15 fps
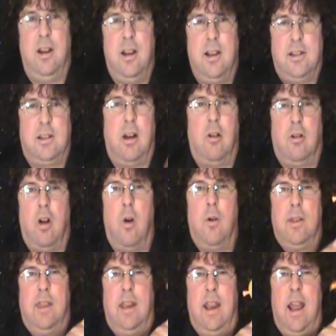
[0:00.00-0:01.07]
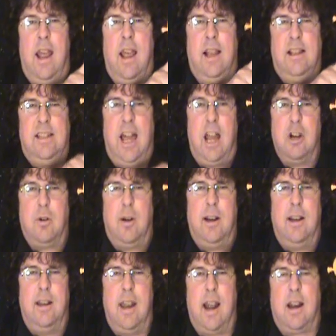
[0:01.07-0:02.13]
So go with an
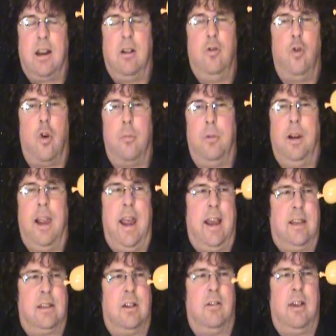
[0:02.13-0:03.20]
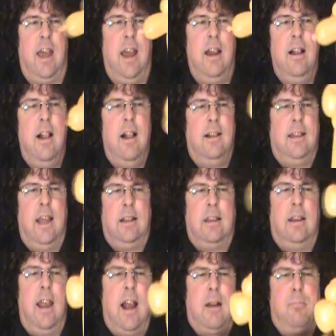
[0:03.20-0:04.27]
exaggerated neck, normal legs, okay? Take the
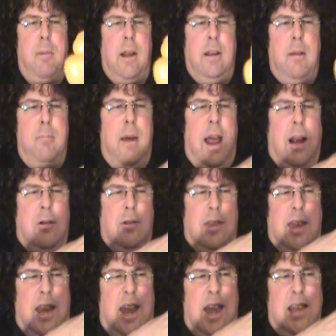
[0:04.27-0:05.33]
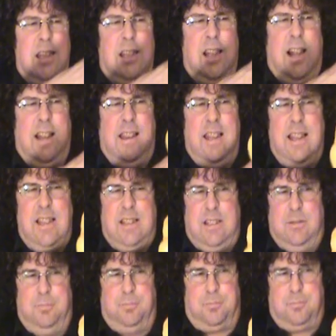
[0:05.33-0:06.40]
neck, bend it back with an S like
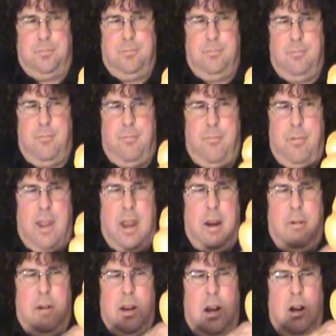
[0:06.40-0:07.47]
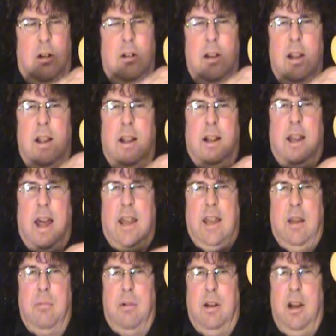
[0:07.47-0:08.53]
this. There we go. Kind of
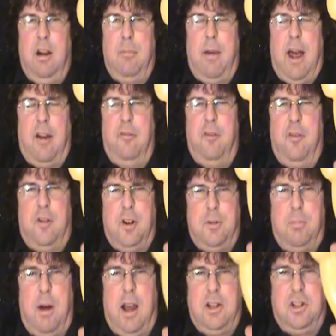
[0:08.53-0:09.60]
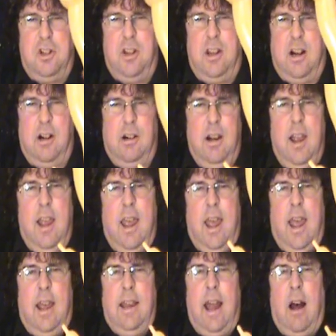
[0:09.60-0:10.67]
give them a little reverse posture there.
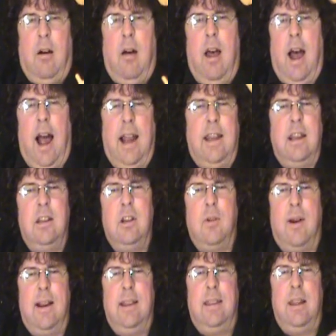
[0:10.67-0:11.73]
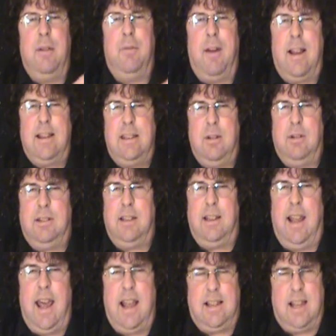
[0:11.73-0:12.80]
Now, I didn't do anything fancy with the
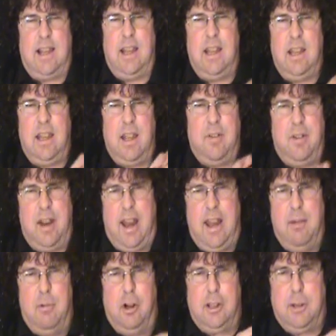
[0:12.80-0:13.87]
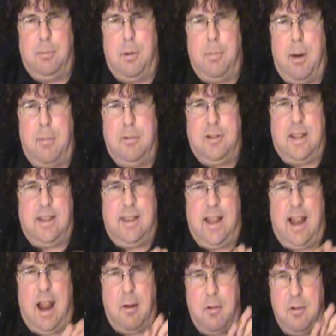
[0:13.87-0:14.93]
legs. I didn't give it any multiple bubbles.
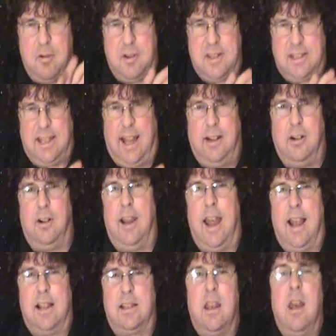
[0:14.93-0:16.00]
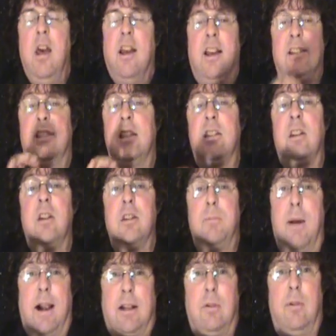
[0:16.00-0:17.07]
I went with standard legs. Because this goes
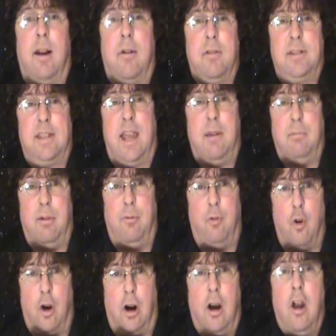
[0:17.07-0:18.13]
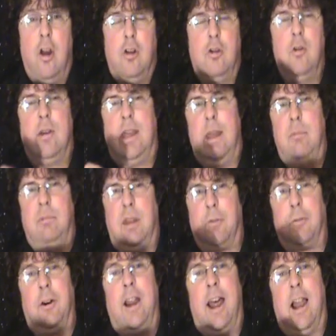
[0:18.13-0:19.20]
back to what I was saying before. You keep
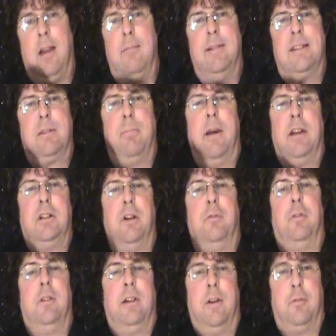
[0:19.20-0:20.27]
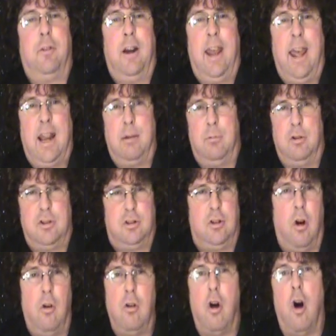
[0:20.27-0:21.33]
different elements special for different animals.
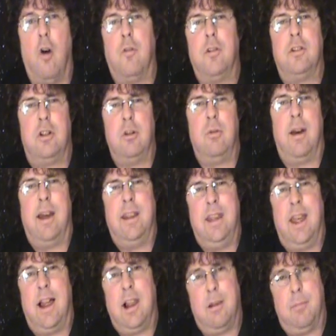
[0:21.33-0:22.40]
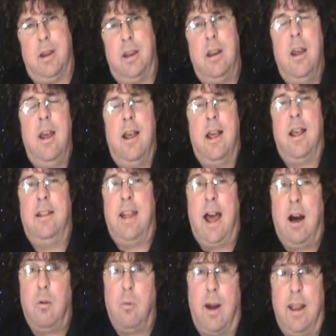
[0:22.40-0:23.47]
Don't overdo any element. And
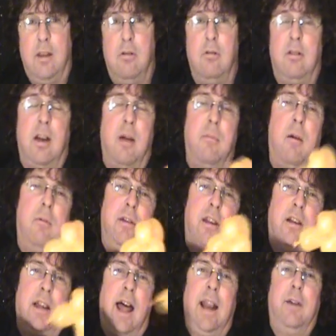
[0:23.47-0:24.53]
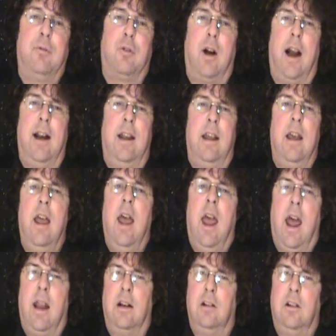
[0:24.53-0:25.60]
that way, you come up with a lot of variety
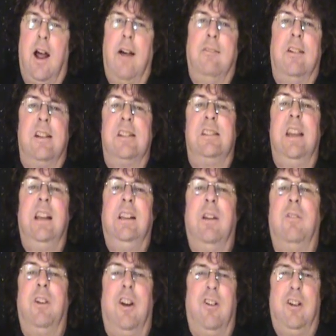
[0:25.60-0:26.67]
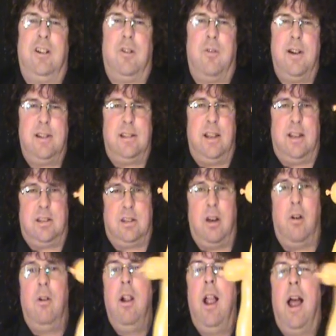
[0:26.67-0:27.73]
and a lot of distinctive characteristics.
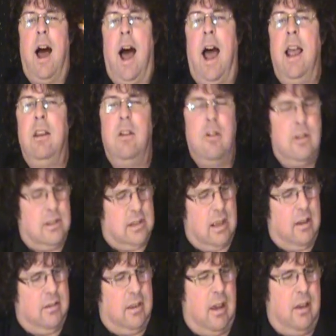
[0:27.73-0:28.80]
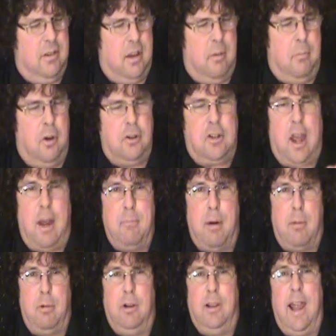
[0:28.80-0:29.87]
So, I use the
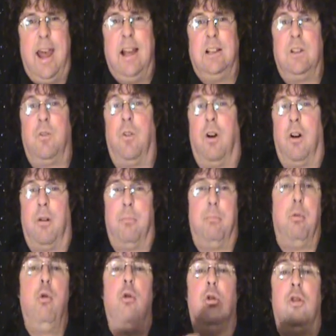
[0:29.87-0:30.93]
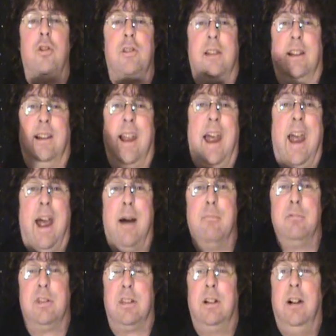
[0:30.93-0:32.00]
multi-bubble legs for poodles and
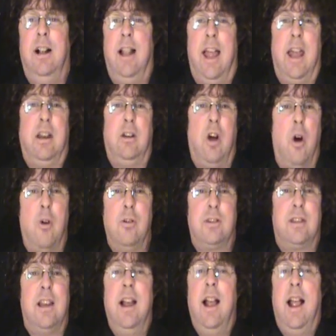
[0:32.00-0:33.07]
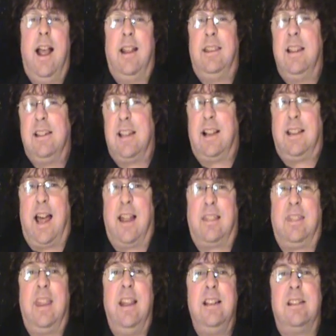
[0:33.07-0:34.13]
lambs and goats and things like that.
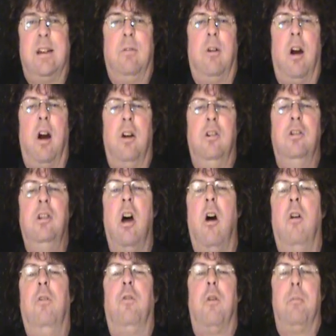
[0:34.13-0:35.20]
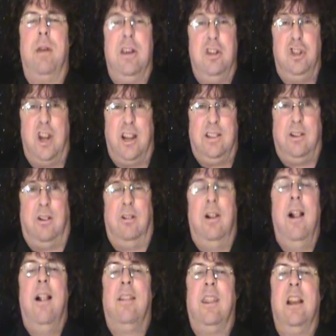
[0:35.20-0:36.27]
Things that are known for being gentle.
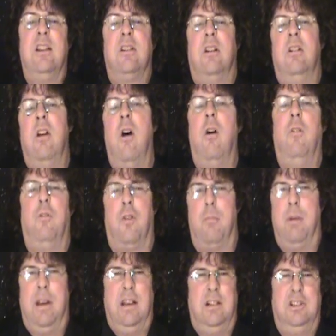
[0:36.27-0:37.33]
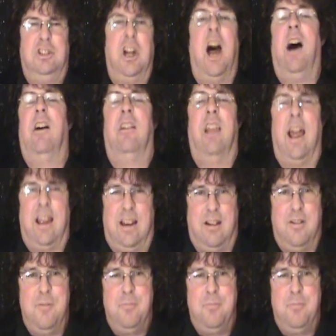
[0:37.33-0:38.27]
Things that are known for being childlike.